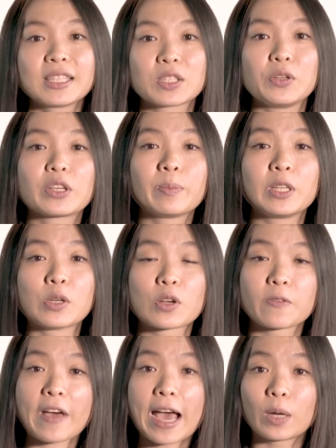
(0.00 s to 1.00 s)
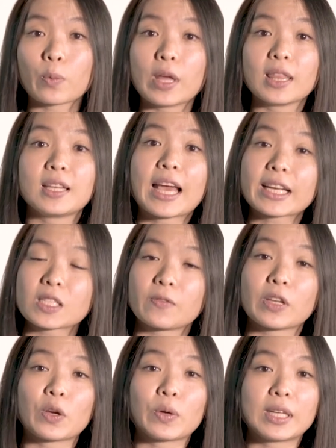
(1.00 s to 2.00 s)
so you can be notified when the next
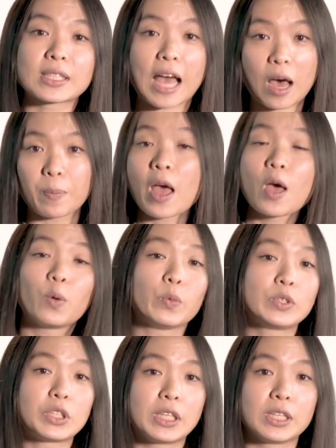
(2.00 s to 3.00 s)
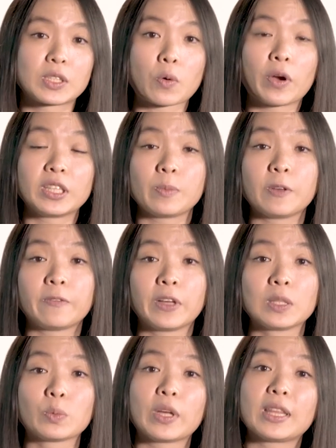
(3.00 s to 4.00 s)
video is up, which is going to be
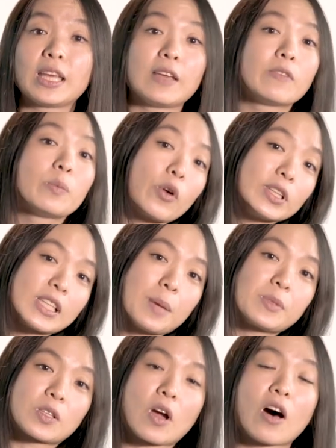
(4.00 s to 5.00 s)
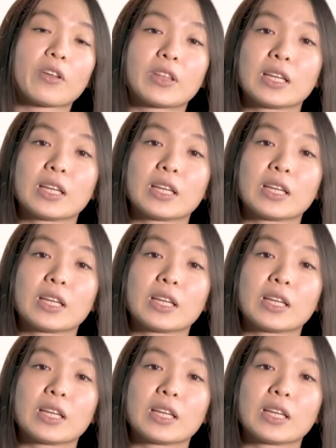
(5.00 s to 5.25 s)
filled with even more tips and all